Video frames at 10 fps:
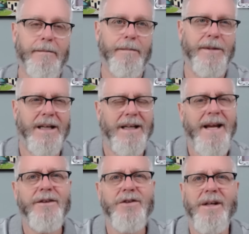The
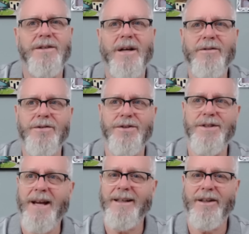connection is
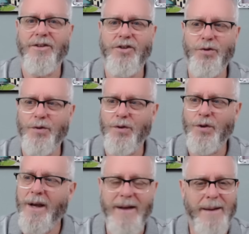understanding that you have